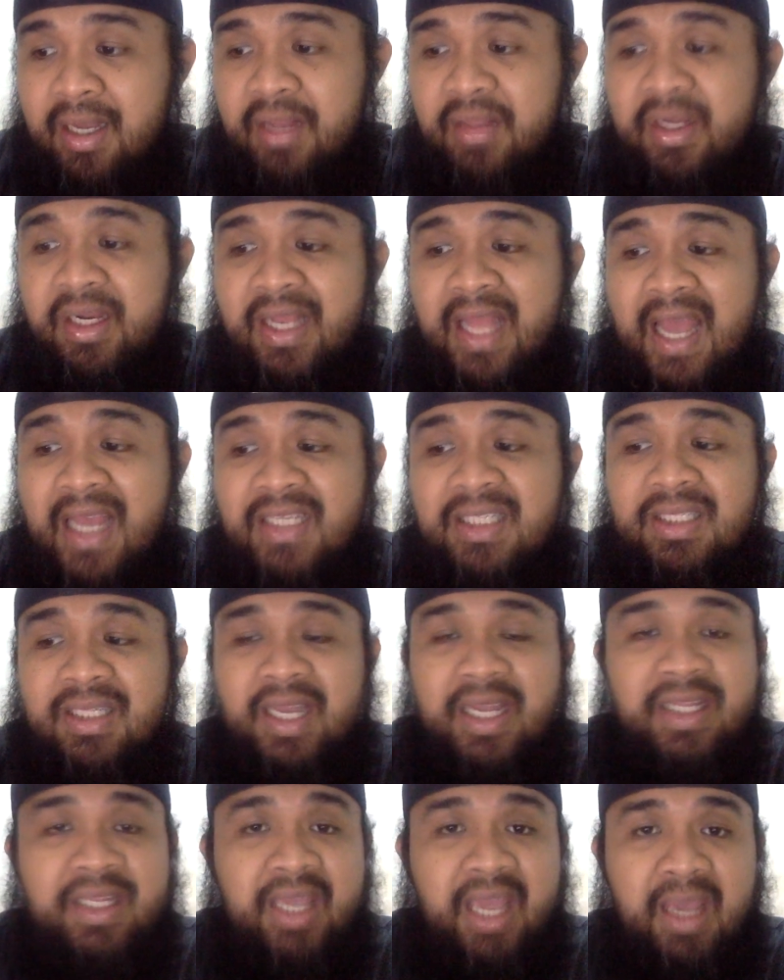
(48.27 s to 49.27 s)
Their last
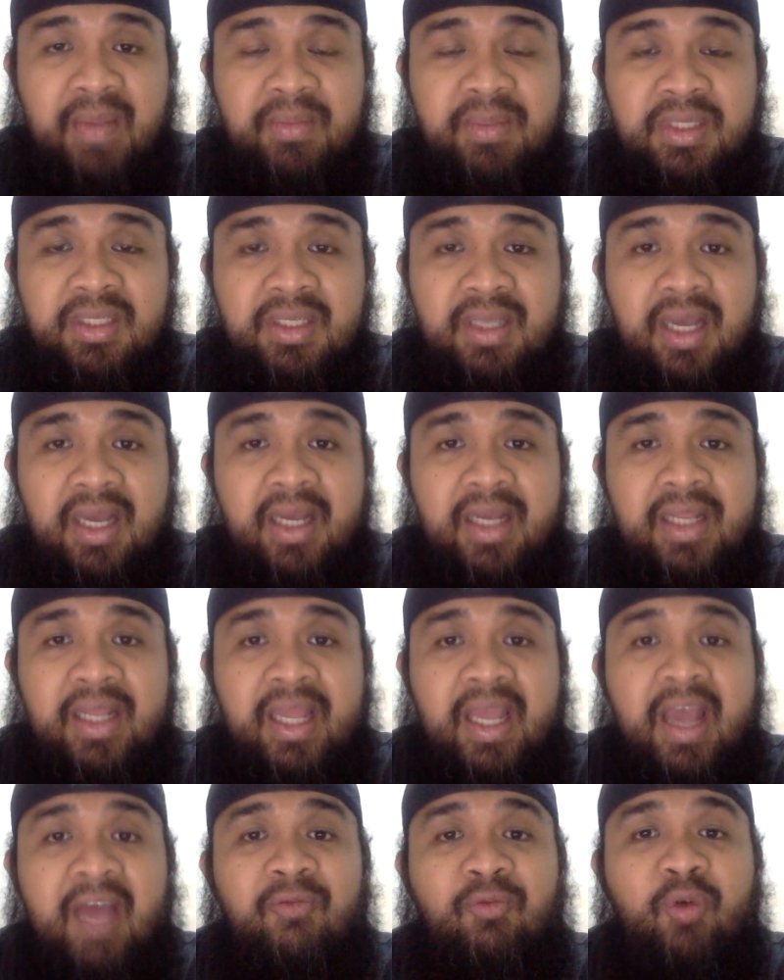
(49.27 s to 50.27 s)
10 games,
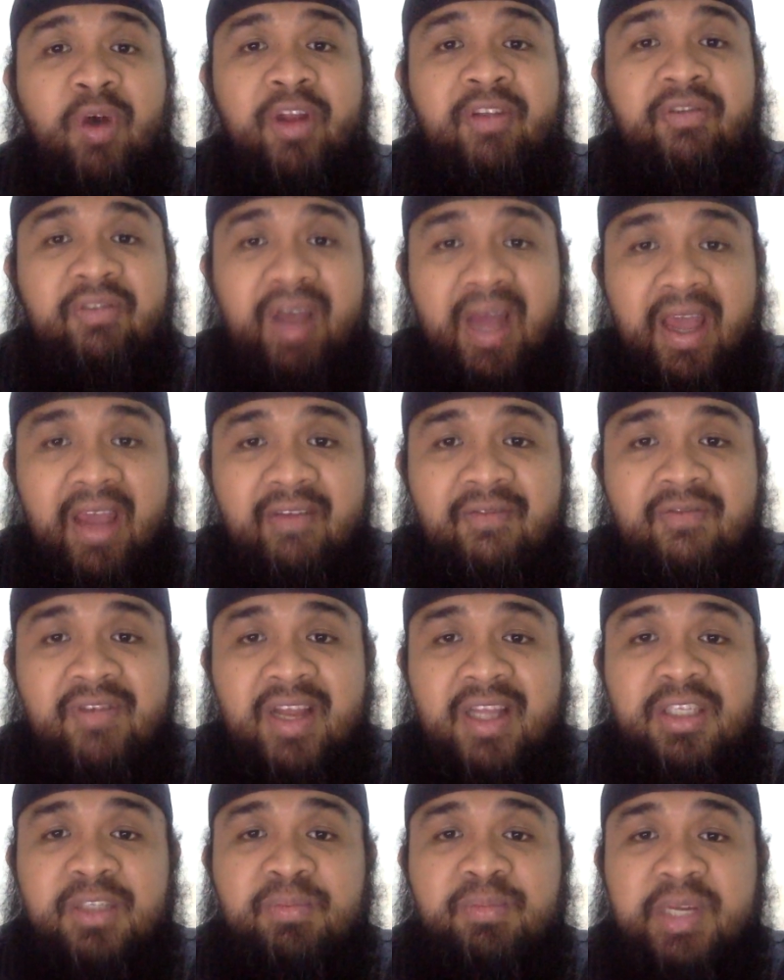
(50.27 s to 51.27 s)
they have won 5.
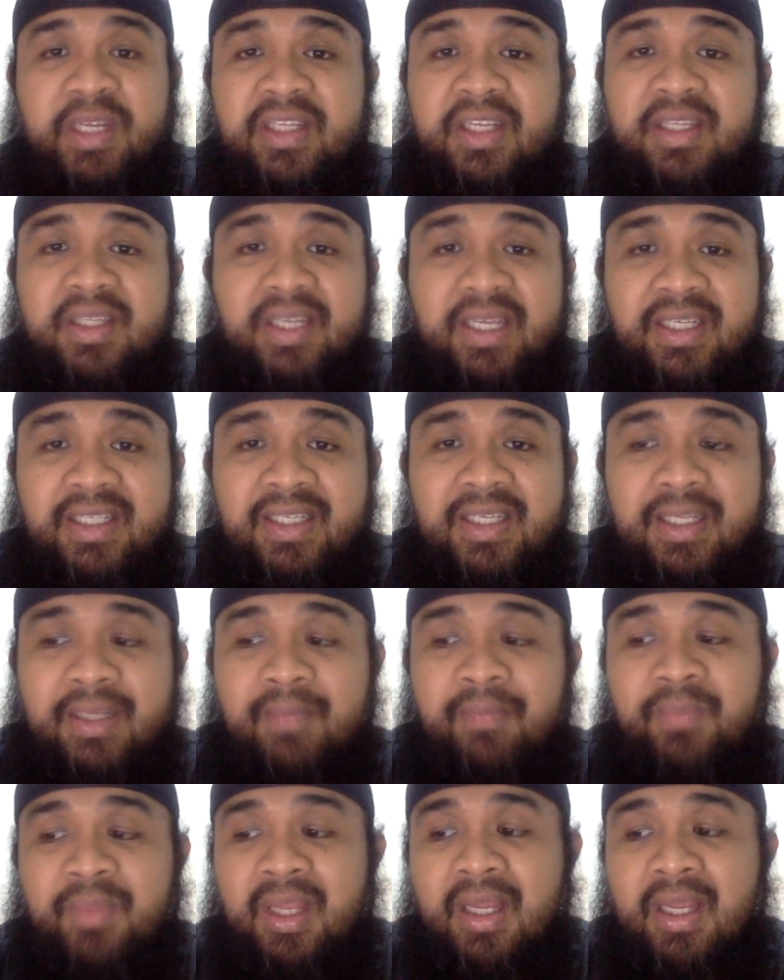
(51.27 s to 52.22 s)
That's pretty decent.